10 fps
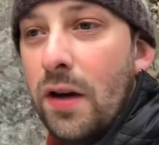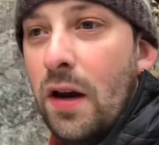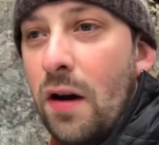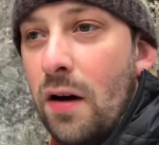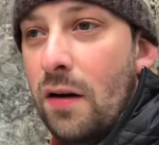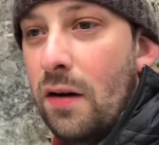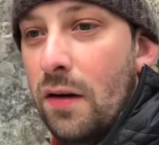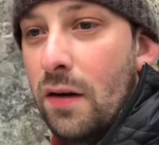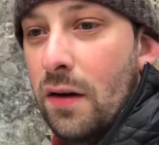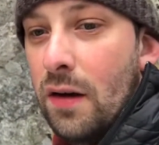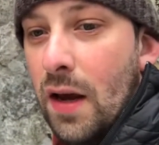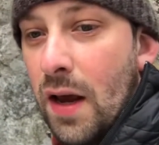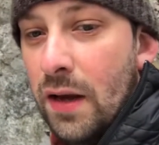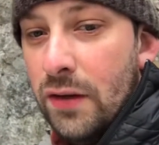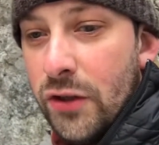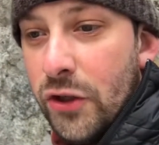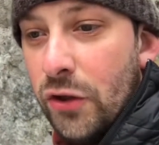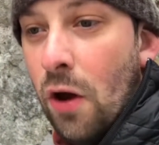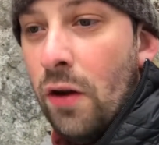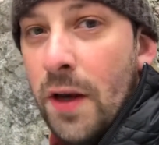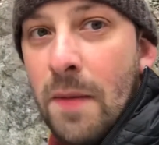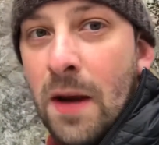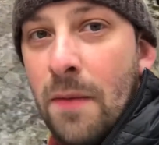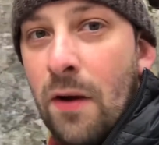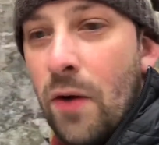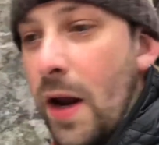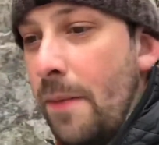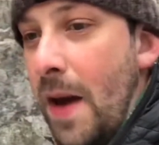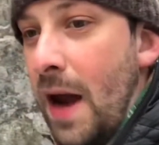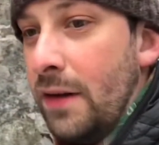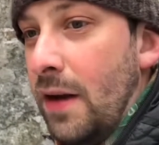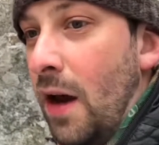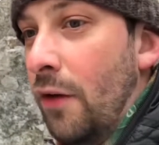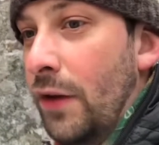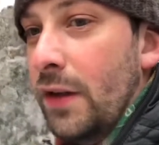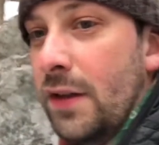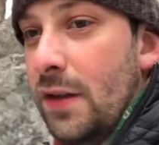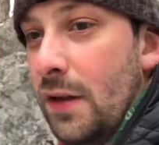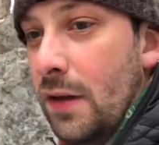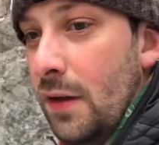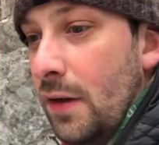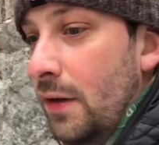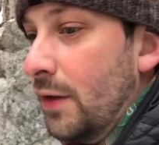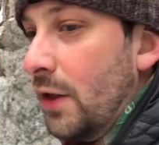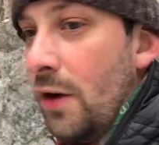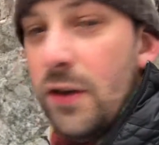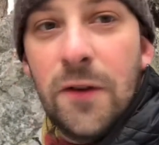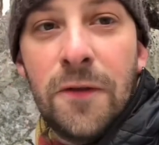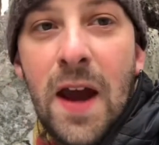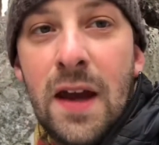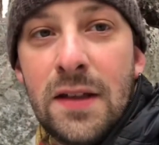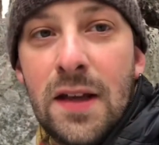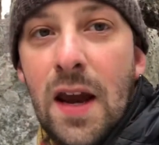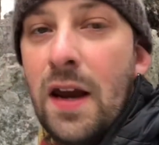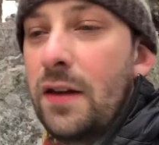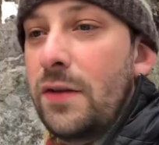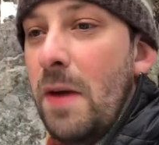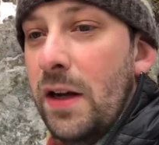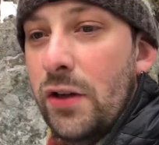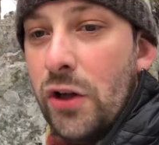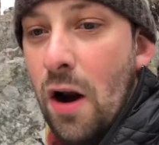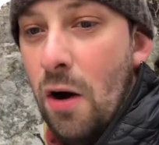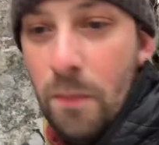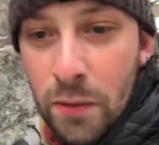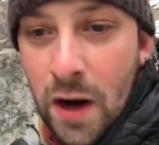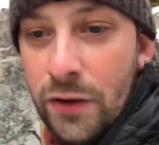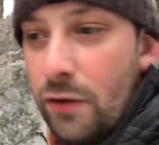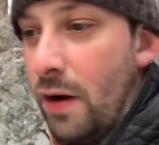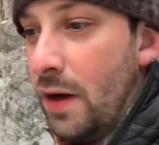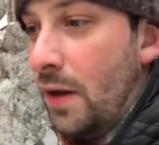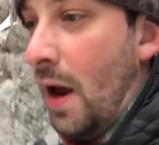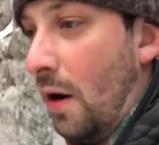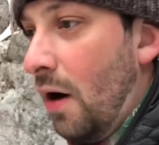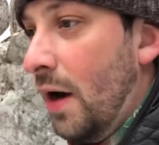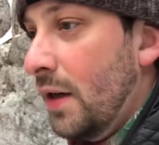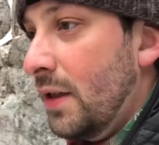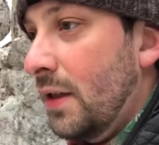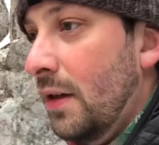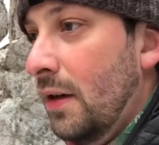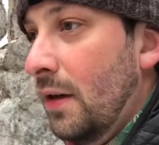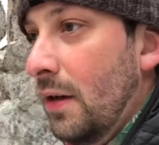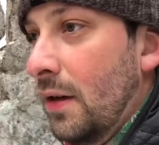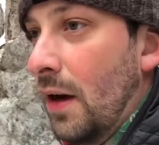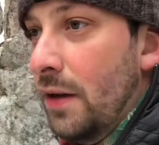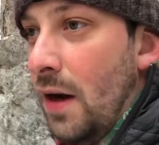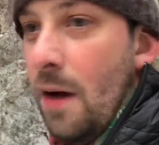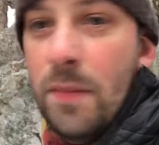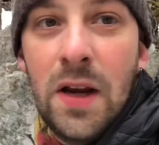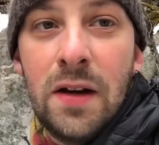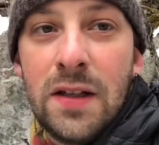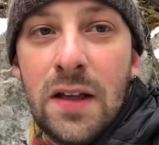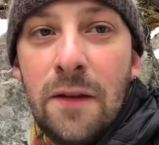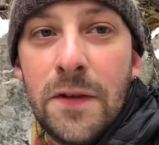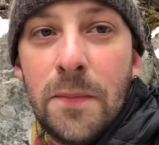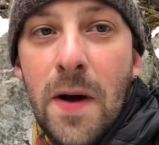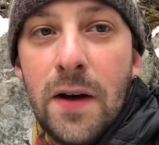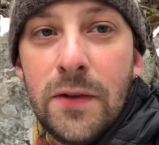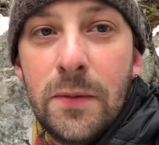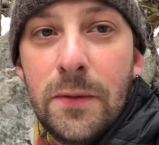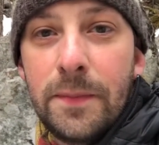gear and slowly make my way back down this series of cascades, making sure I don't break through any of that ice, and then I'm being as safe as possible.